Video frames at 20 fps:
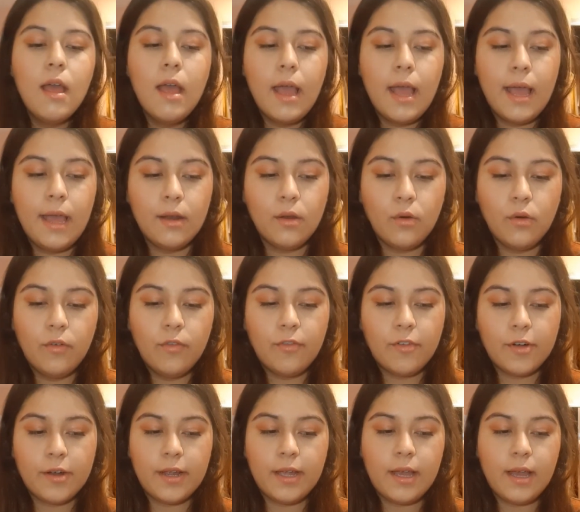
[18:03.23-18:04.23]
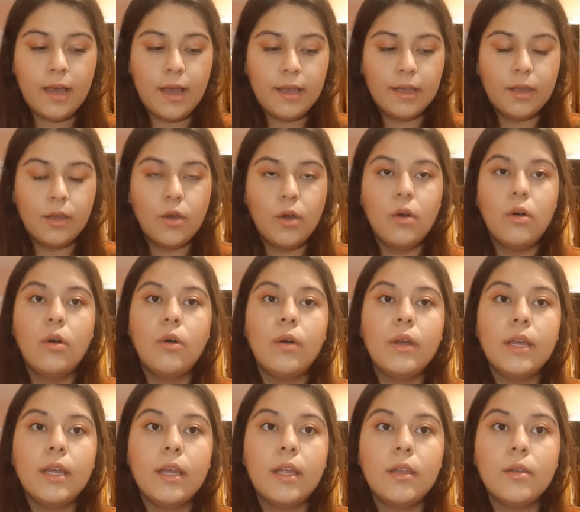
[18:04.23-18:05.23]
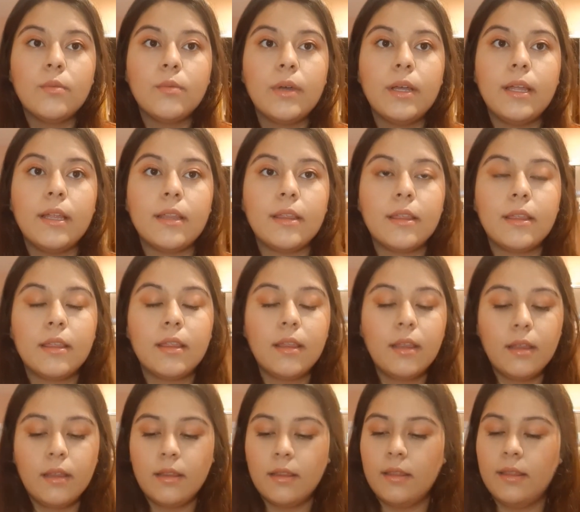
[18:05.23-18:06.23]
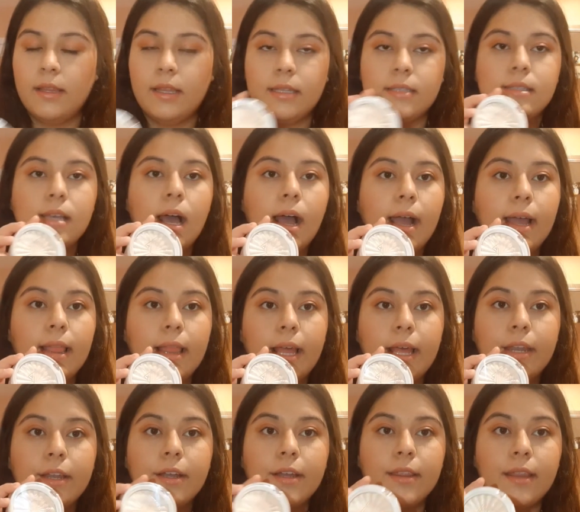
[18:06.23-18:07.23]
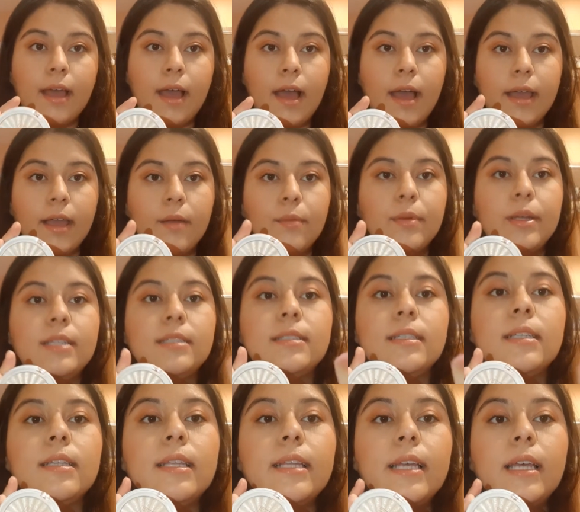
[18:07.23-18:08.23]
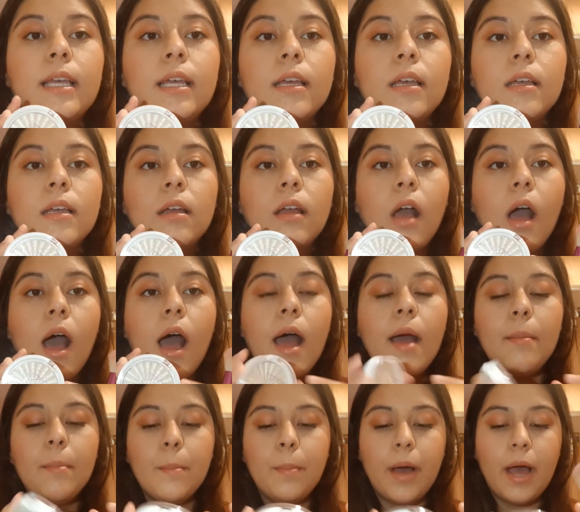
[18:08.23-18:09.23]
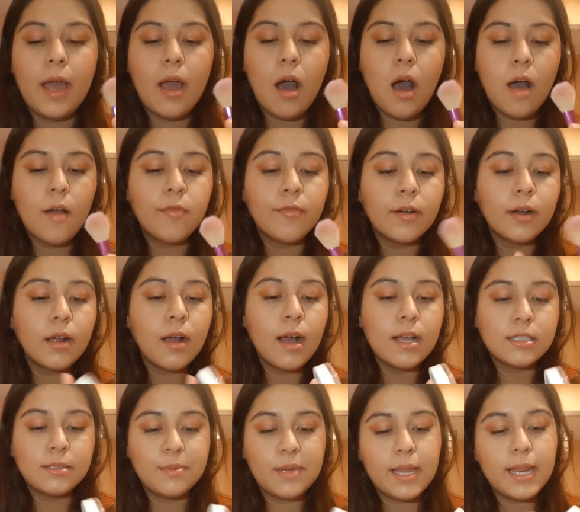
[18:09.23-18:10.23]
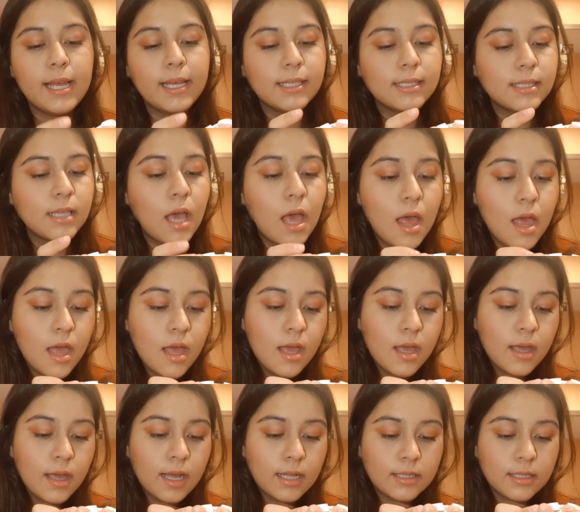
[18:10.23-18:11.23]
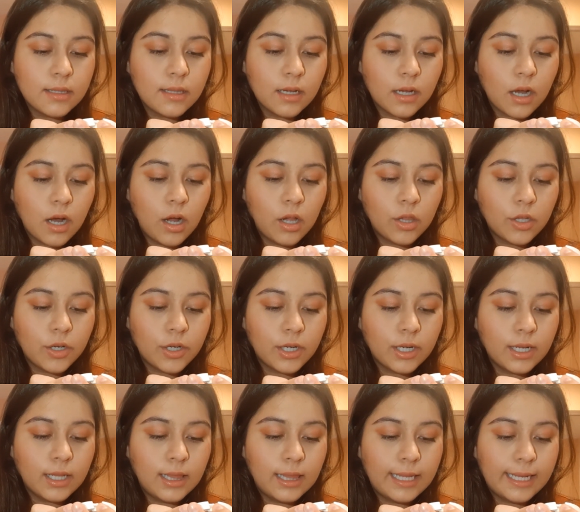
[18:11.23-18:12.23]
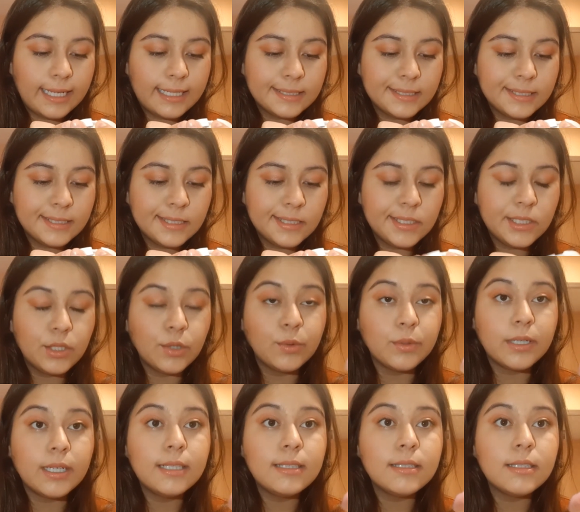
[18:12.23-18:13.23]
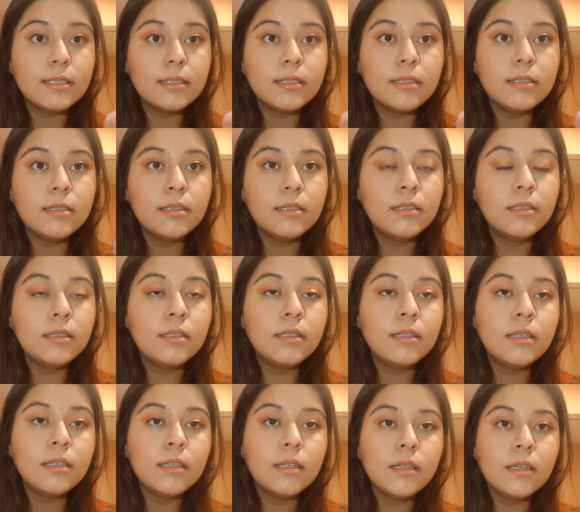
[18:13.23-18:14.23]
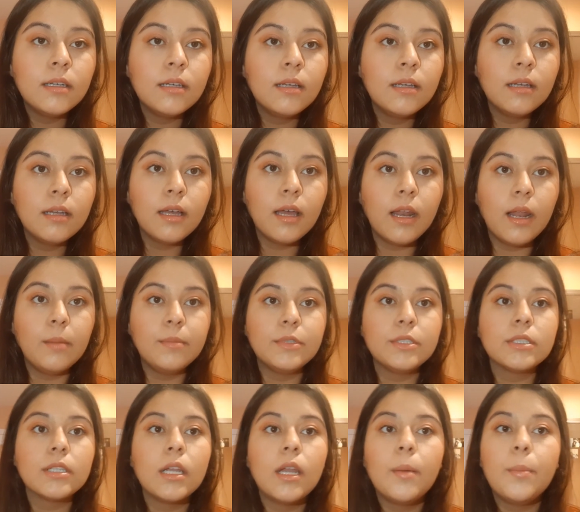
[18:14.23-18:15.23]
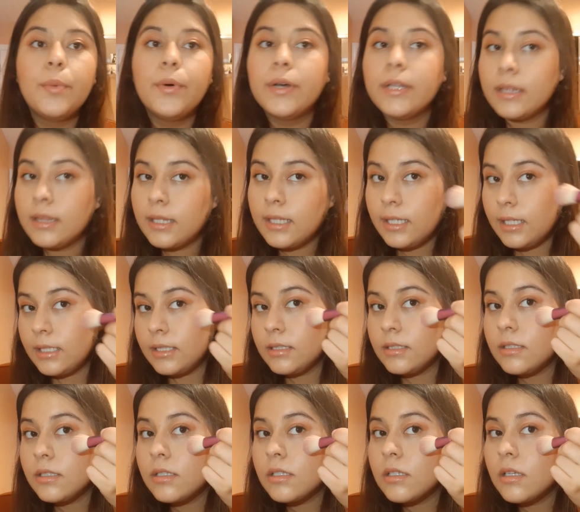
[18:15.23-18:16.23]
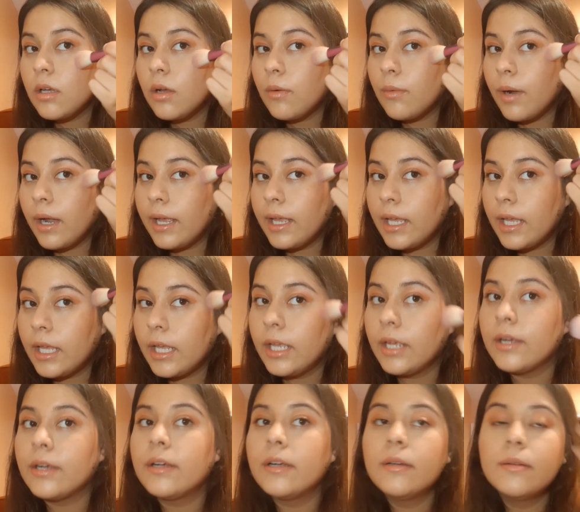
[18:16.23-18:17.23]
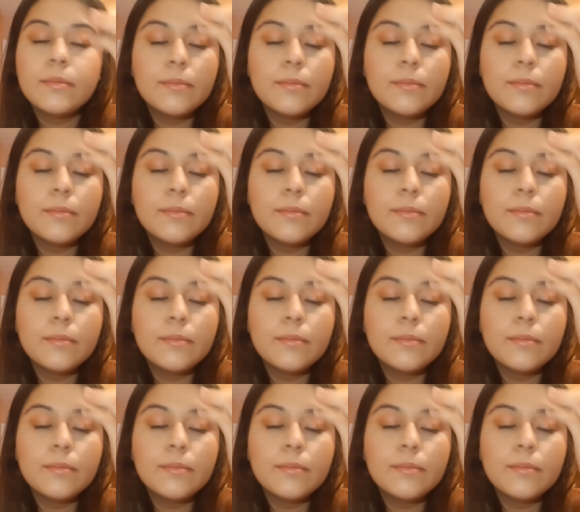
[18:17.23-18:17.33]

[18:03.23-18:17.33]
And over it, I go in with this highlighter that I recently got by OFRA Cosmetics. It's in the color Glazed Donut. I'm just gonna put this right here.